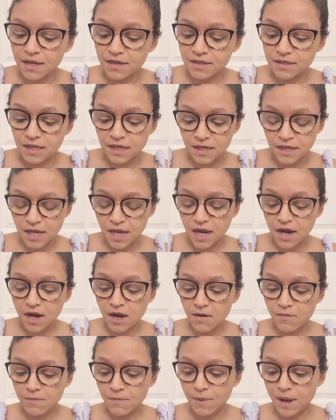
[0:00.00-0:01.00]

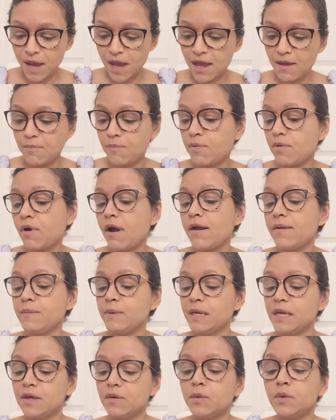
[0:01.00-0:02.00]
skincare by
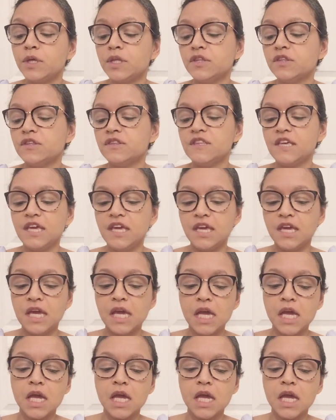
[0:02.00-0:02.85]
priming with the